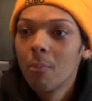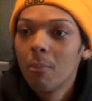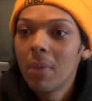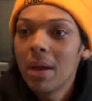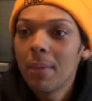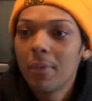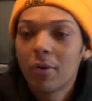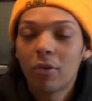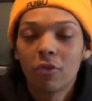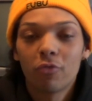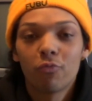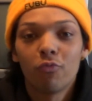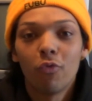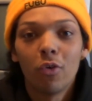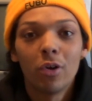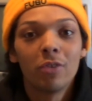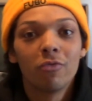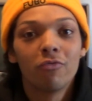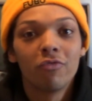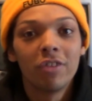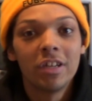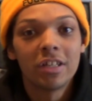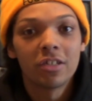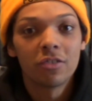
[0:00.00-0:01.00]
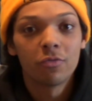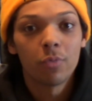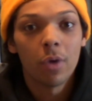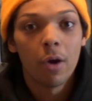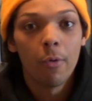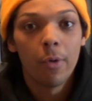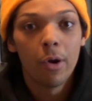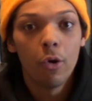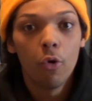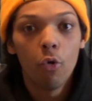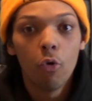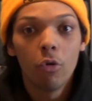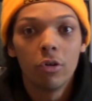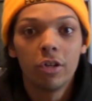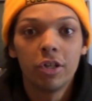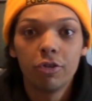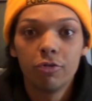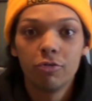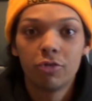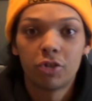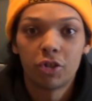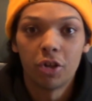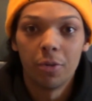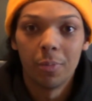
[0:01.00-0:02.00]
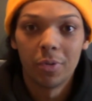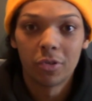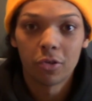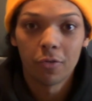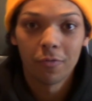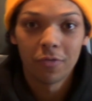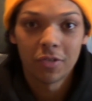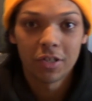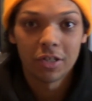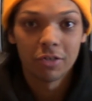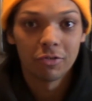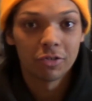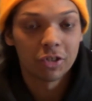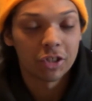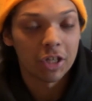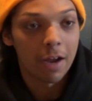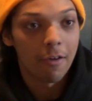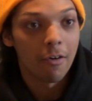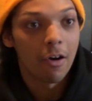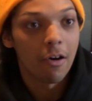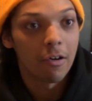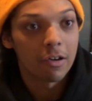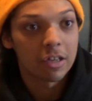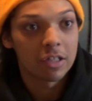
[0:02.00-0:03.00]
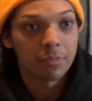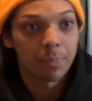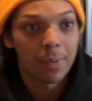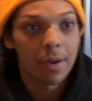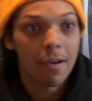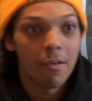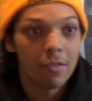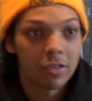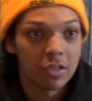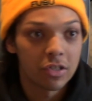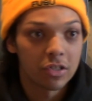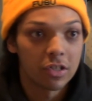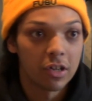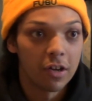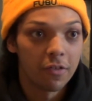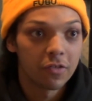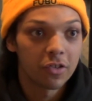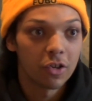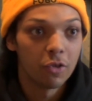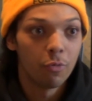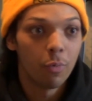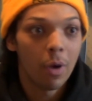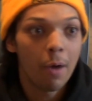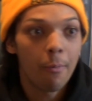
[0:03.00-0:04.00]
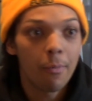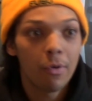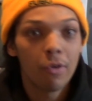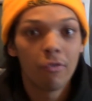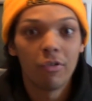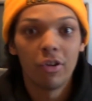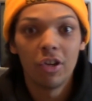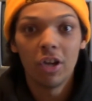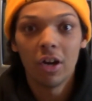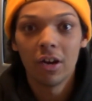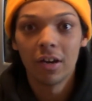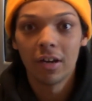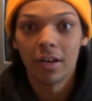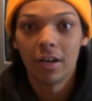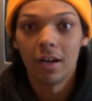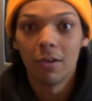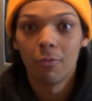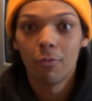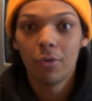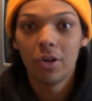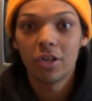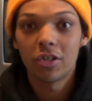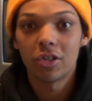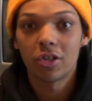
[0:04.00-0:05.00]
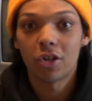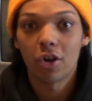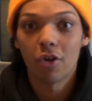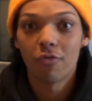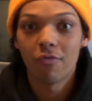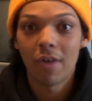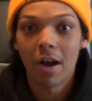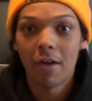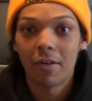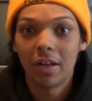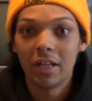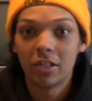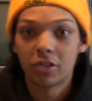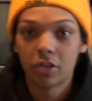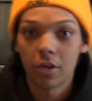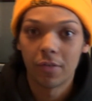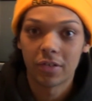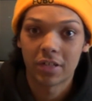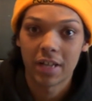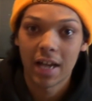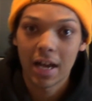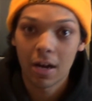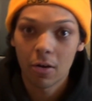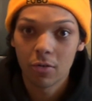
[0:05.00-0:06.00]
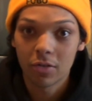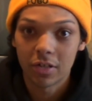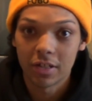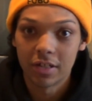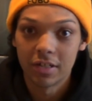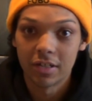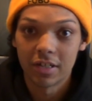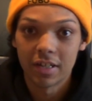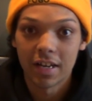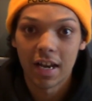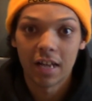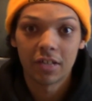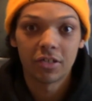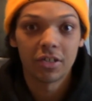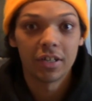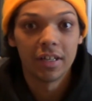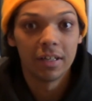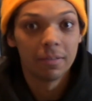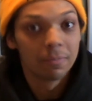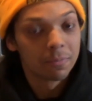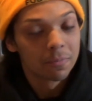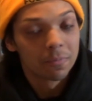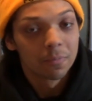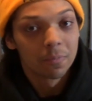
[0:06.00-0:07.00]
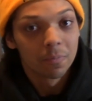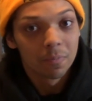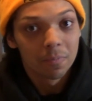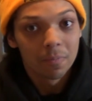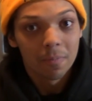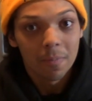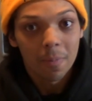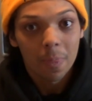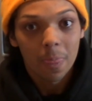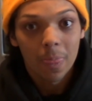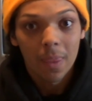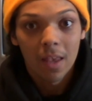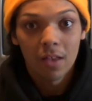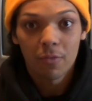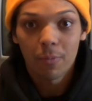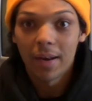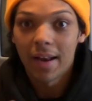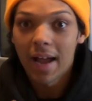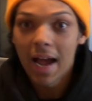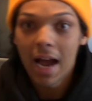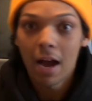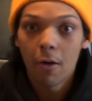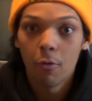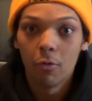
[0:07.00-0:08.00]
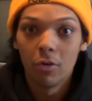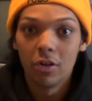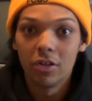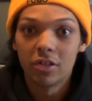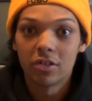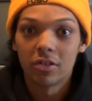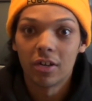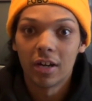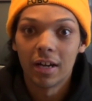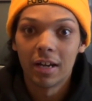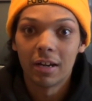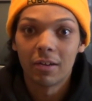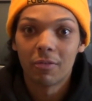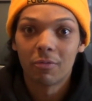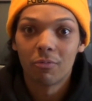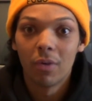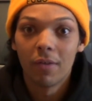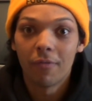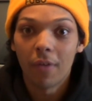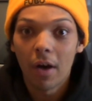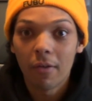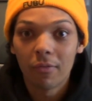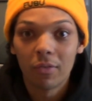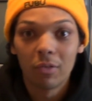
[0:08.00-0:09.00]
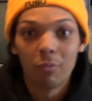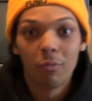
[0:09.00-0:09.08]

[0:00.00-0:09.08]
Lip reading: maybe because one of the reasons why we're all on YouTube is obviously to share our experience stuff. So when we were younger, we used to go around each other's houses and actually spend hours like with